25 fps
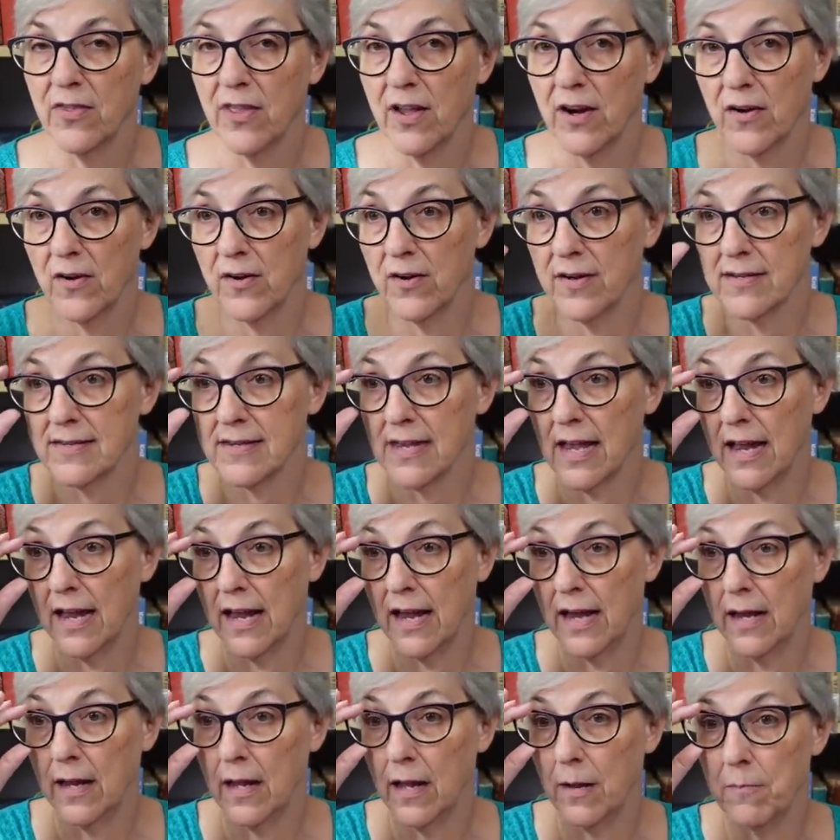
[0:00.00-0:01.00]
There is
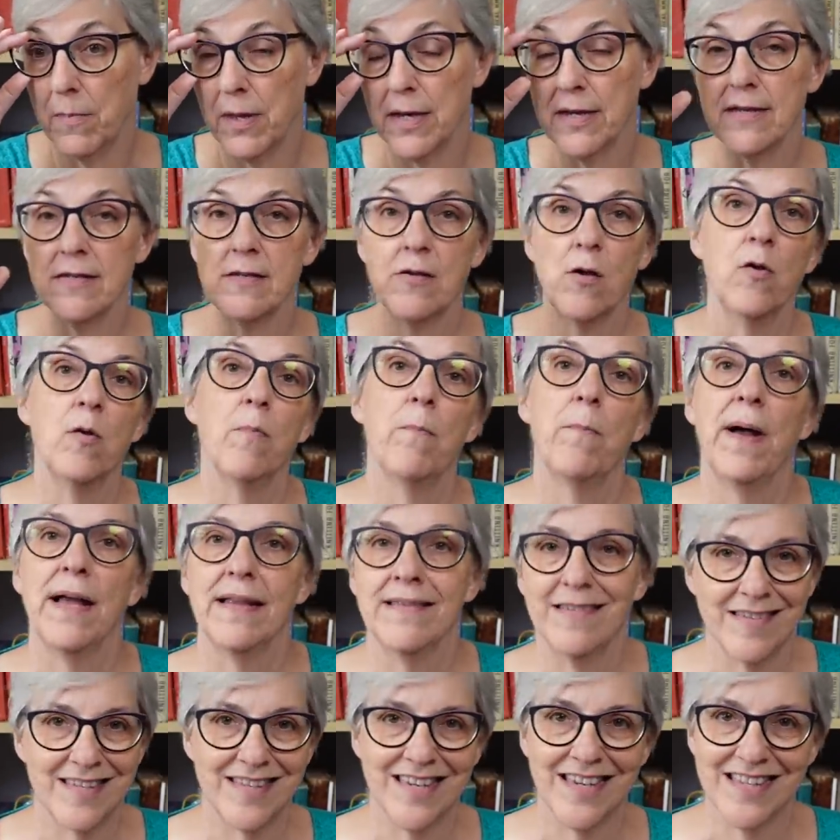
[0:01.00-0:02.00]
a Minnesota
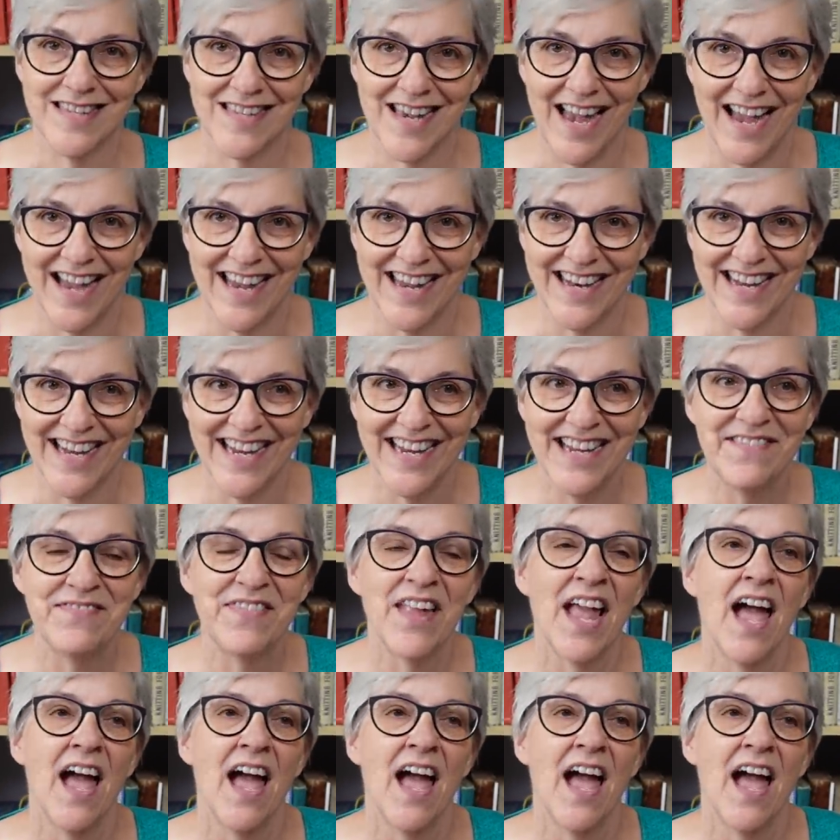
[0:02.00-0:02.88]
Button Society,